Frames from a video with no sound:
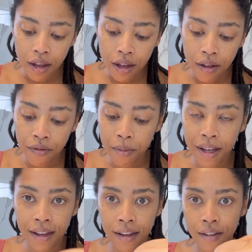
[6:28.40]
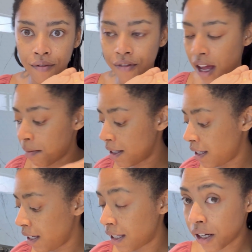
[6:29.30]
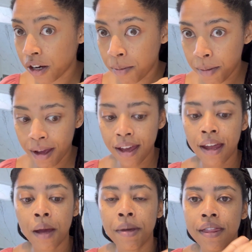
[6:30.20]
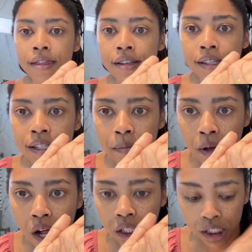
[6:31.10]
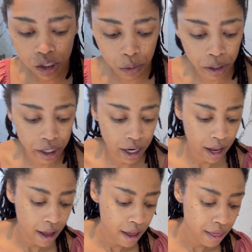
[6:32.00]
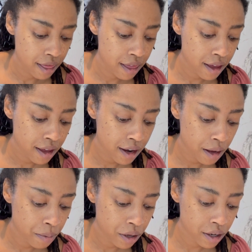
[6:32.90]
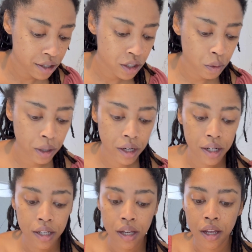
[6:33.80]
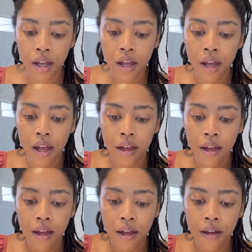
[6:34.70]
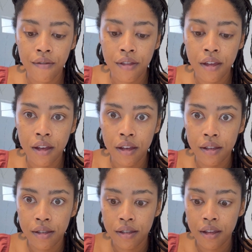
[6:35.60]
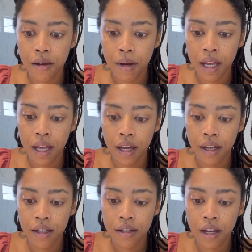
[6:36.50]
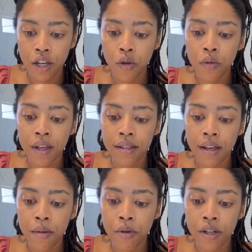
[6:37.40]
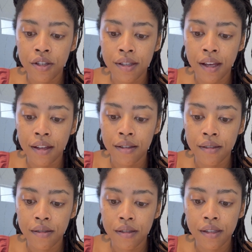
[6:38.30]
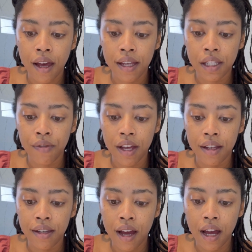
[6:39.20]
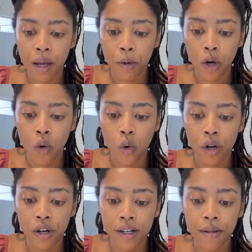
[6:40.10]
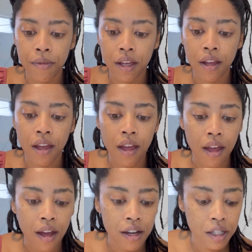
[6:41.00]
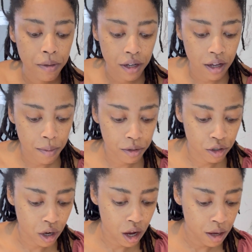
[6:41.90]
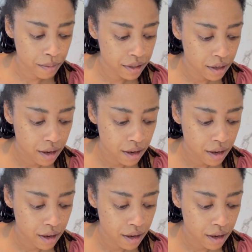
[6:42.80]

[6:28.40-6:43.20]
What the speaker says: of my vitamin C serum in my hand. I mean, the smallest squirt. Then I put a squirt of this in my hand. And they say put just like a size of like a dime or a quarter or something. I just put a couple drops